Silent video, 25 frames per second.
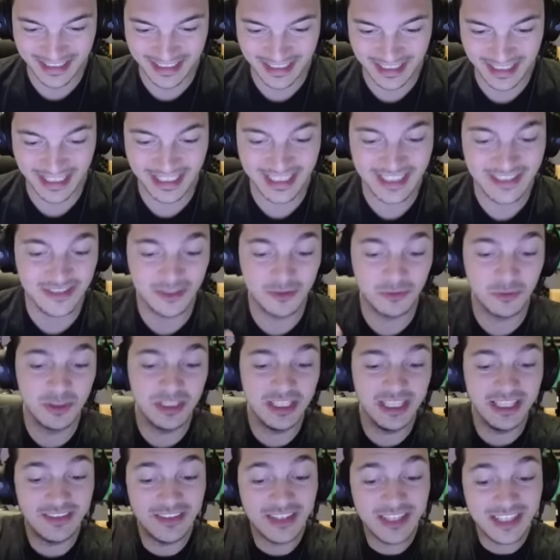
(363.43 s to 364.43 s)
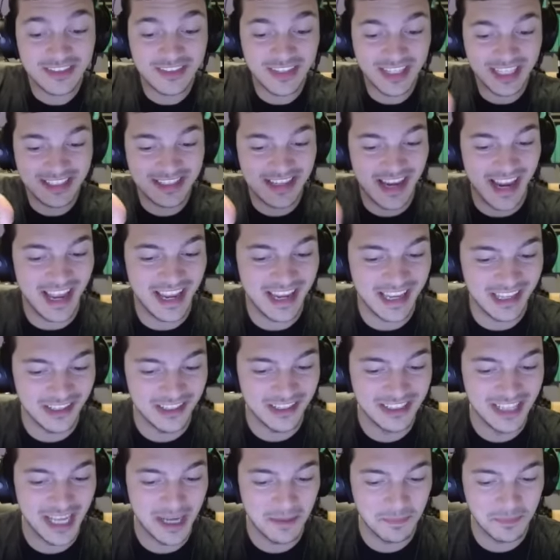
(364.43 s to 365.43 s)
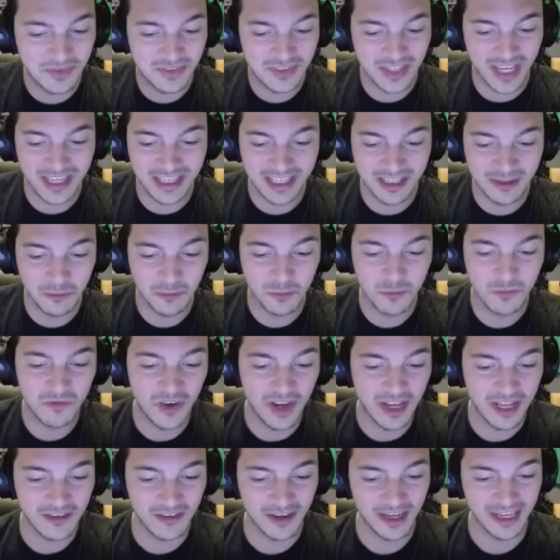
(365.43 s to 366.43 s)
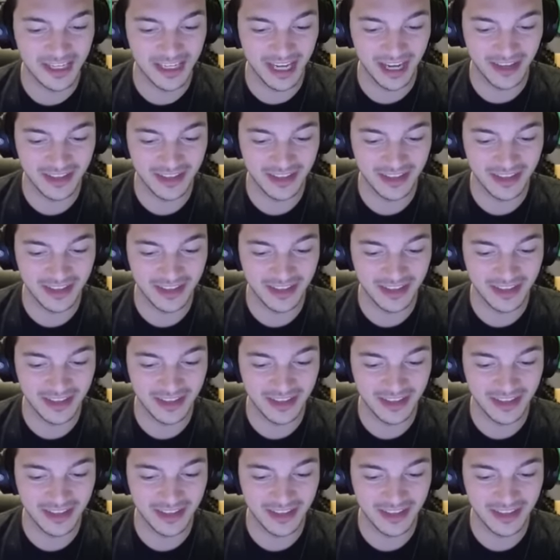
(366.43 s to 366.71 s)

It is a really, it's like it's like a diagonal lopsided fight right now.